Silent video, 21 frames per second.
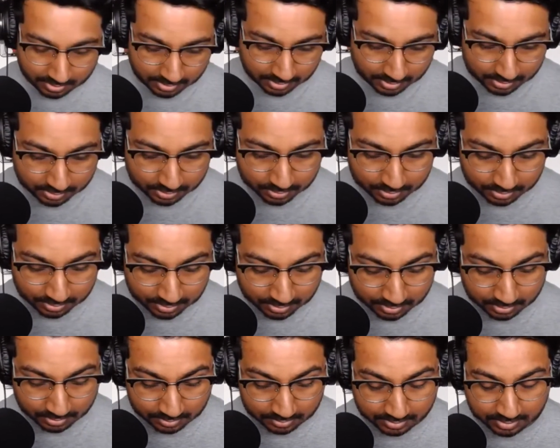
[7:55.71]
in
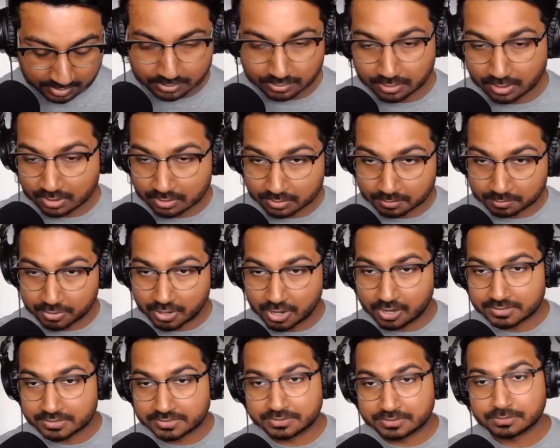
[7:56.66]
the
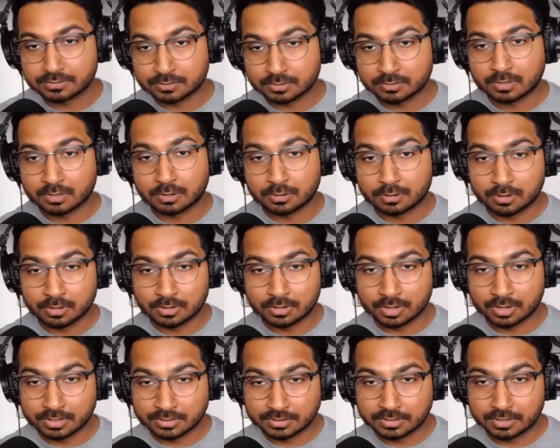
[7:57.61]
past and
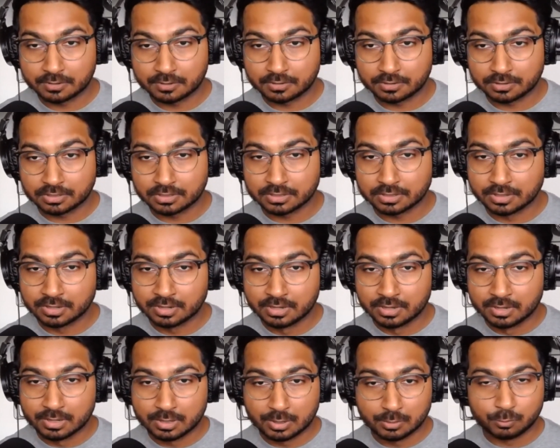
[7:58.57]
currently.
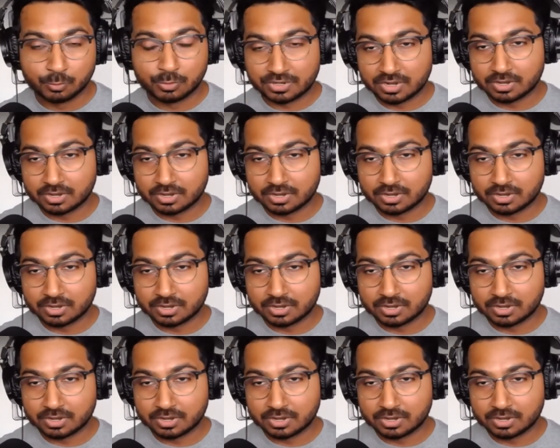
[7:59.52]
It would